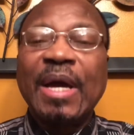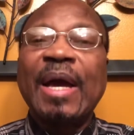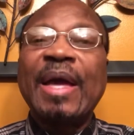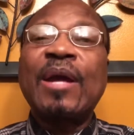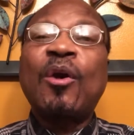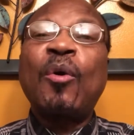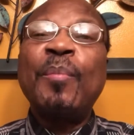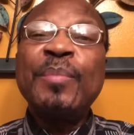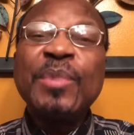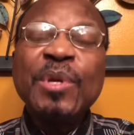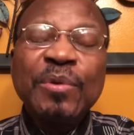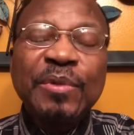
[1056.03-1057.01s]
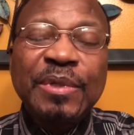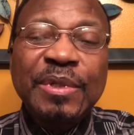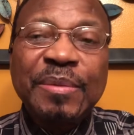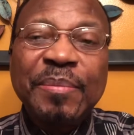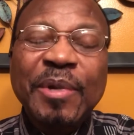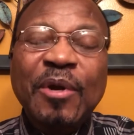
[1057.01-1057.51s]
and
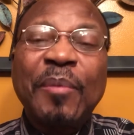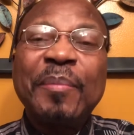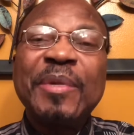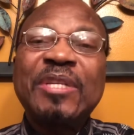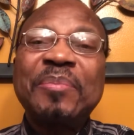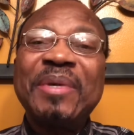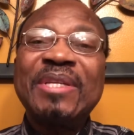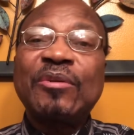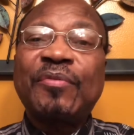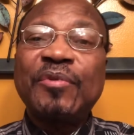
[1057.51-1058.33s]
commitment of